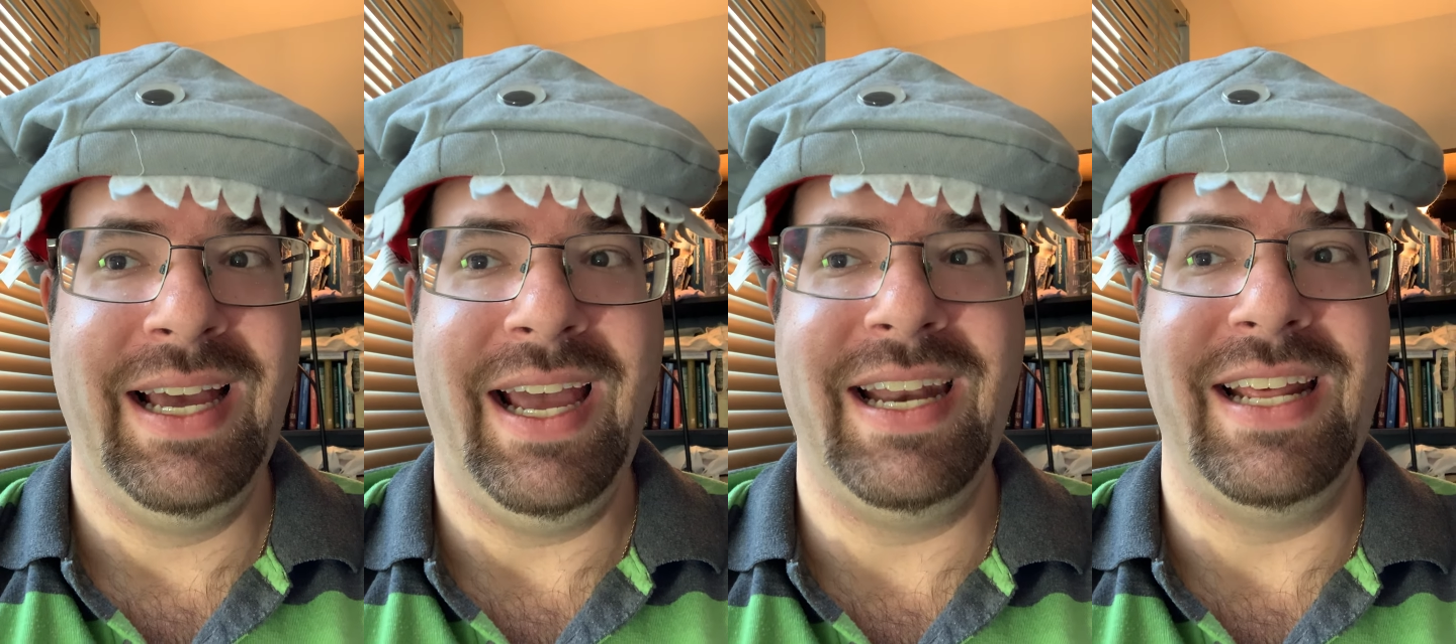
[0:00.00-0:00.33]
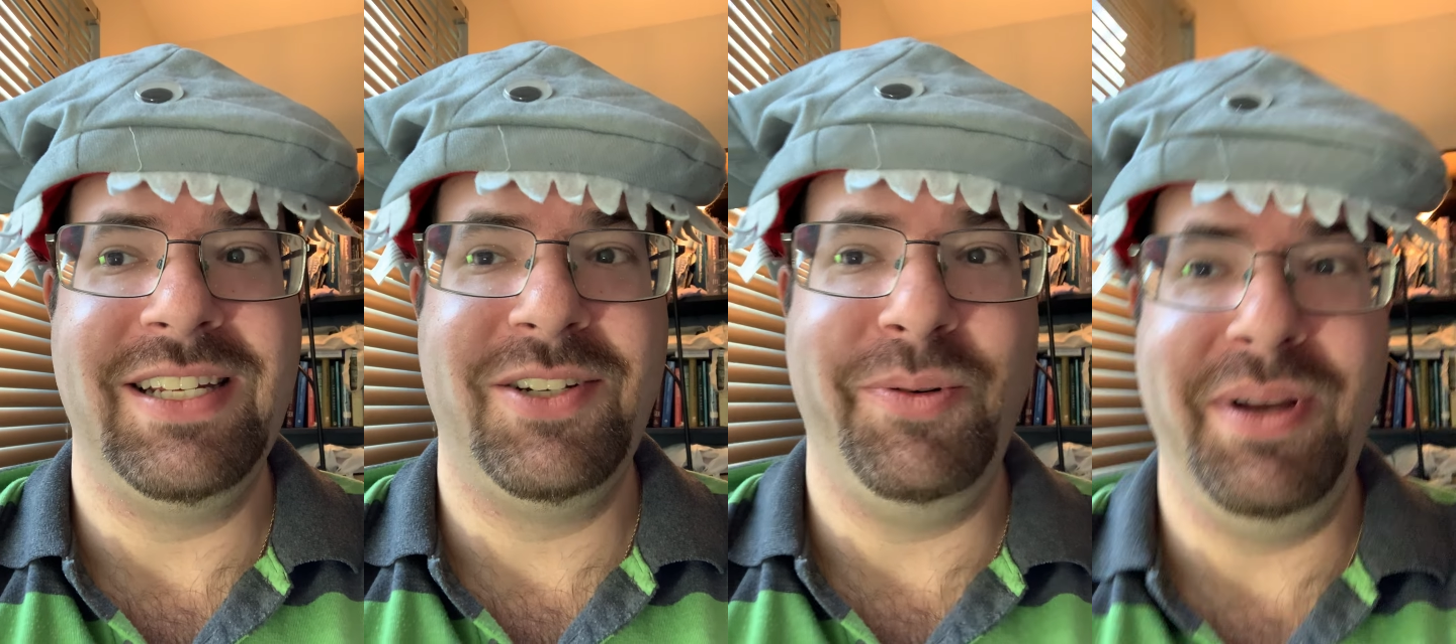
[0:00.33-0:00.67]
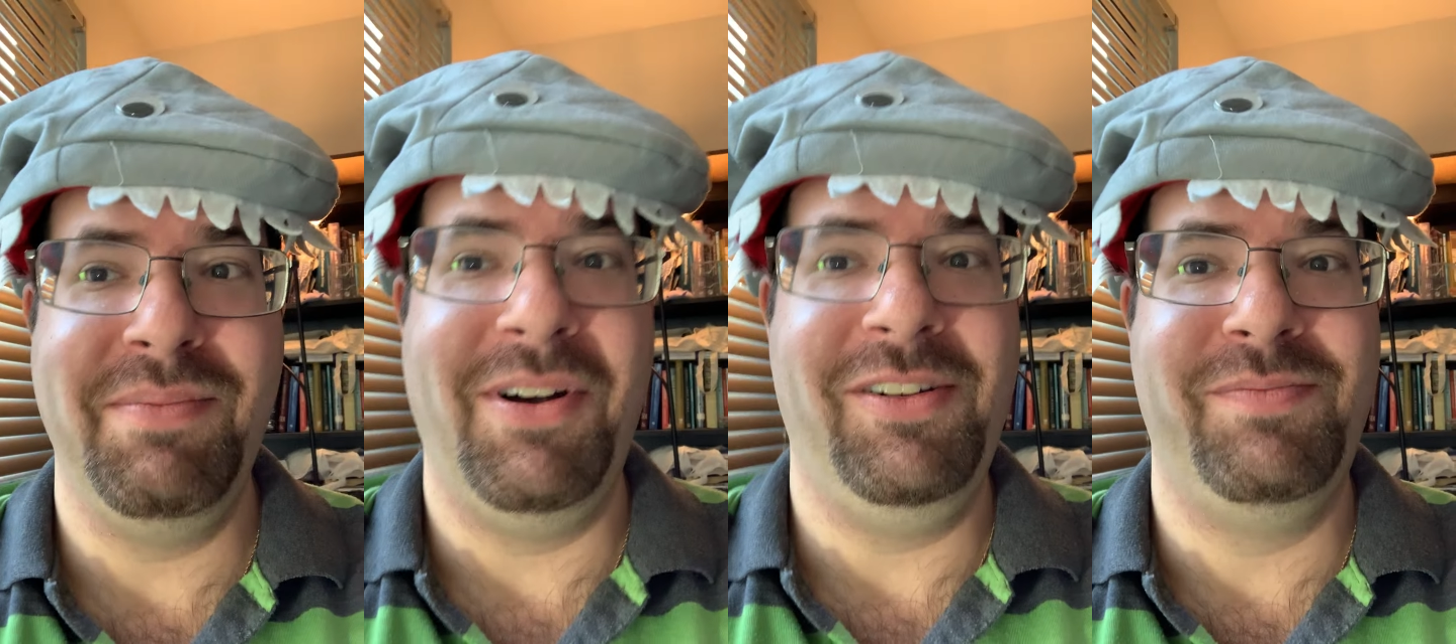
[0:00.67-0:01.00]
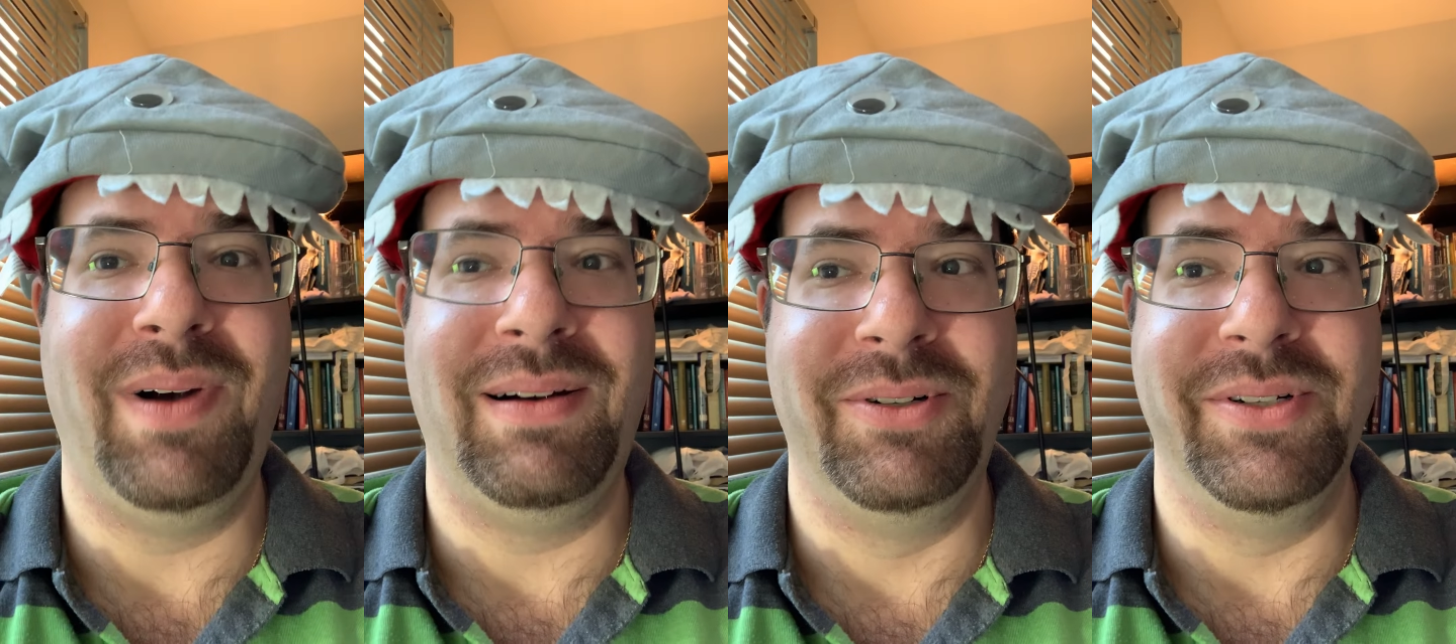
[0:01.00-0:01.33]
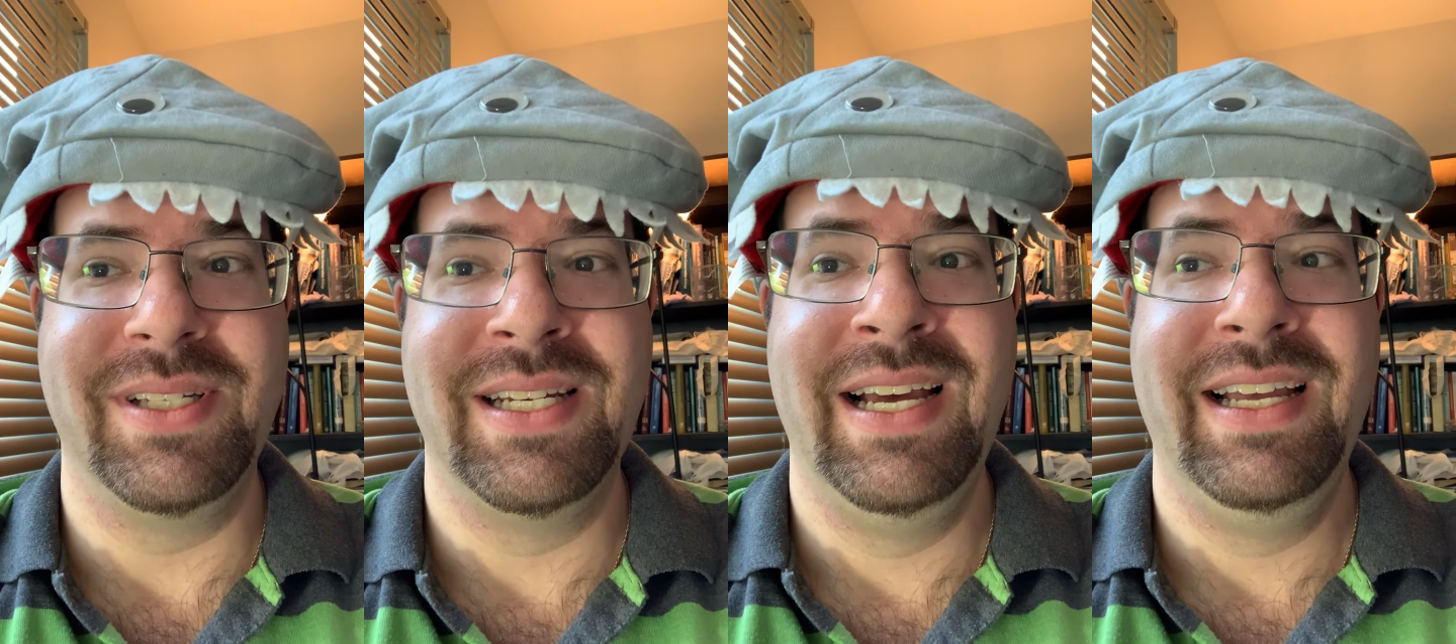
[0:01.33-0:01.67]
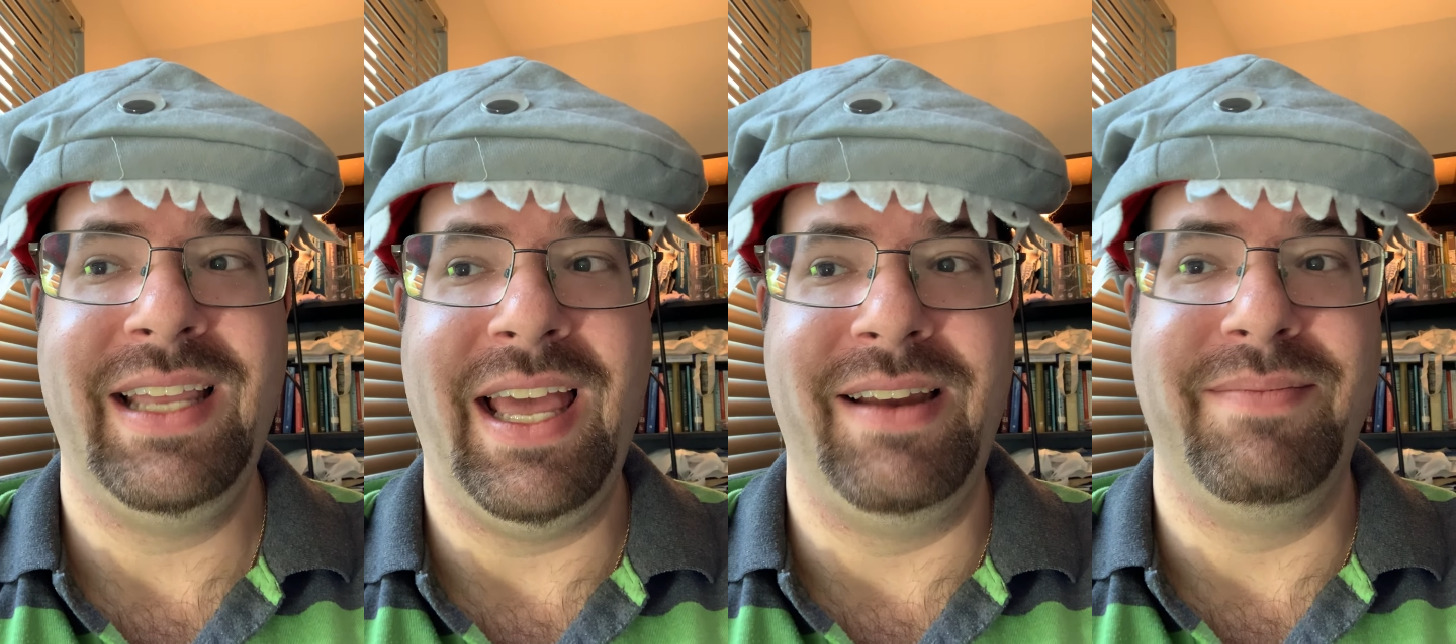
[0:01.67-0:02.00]
and a stream of bubbles
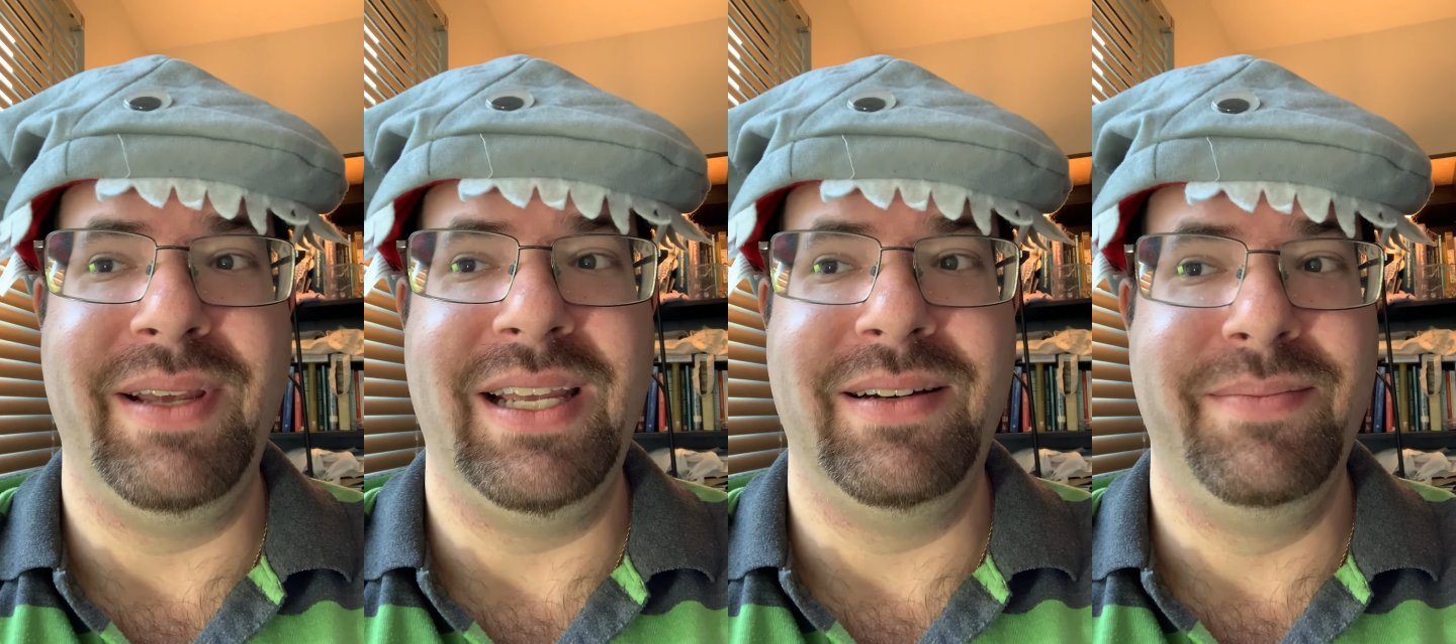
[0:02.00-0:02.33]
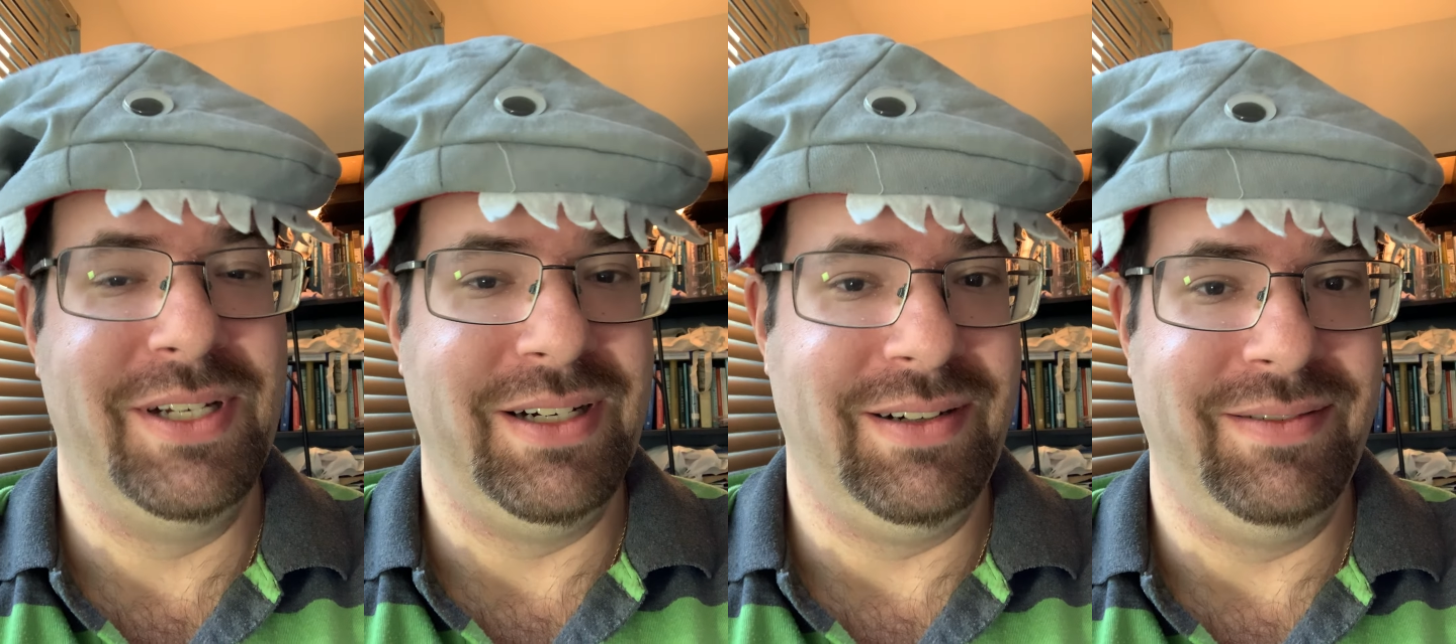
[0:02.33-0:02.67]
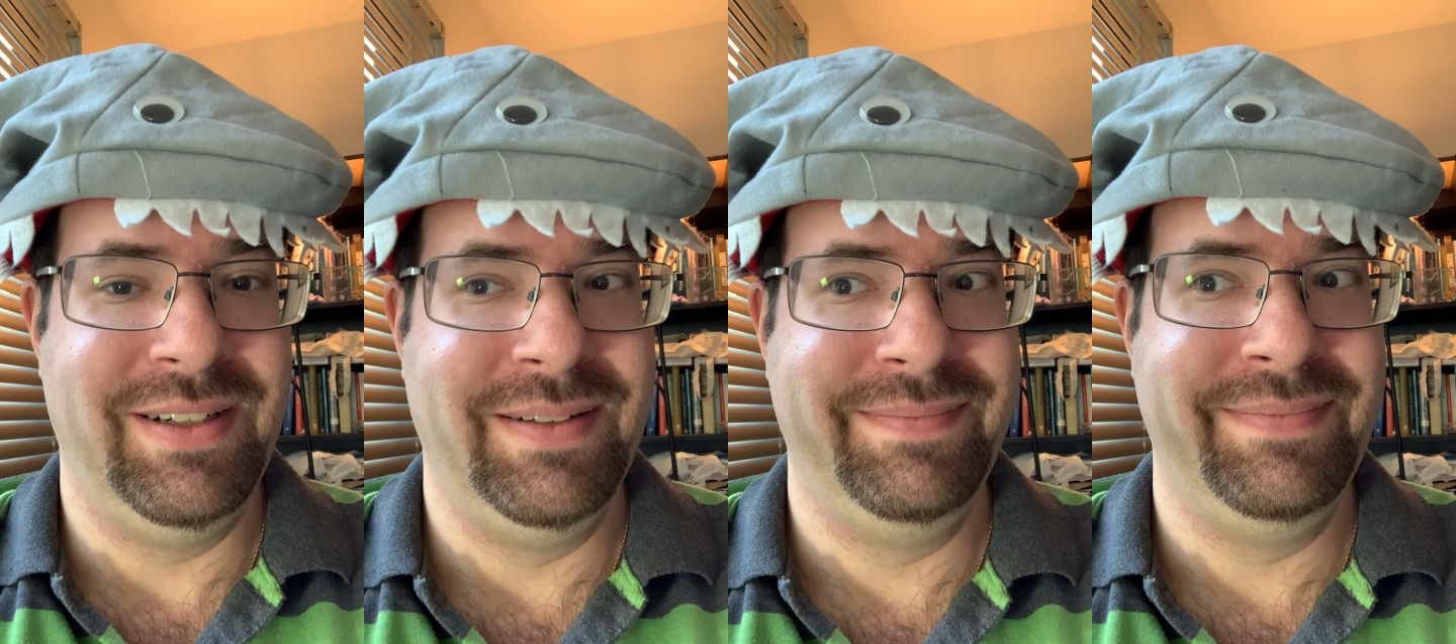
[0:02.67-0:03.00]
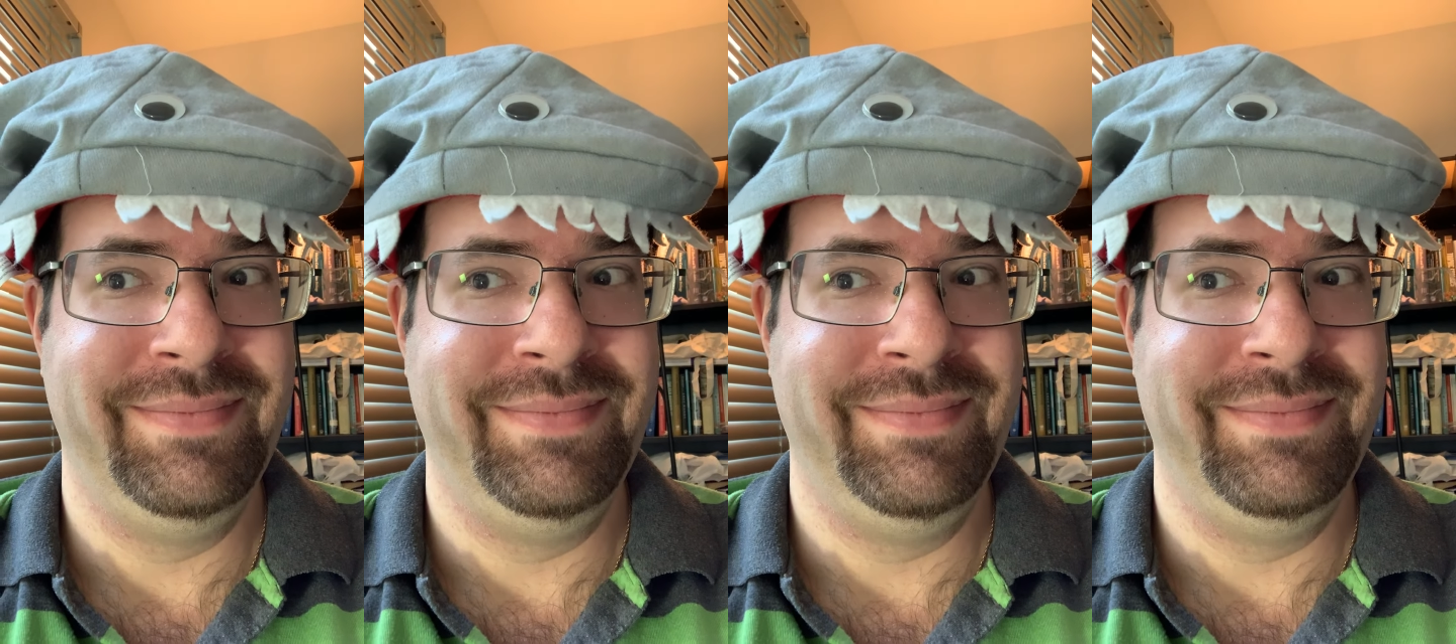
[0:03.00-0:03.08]
can be observed.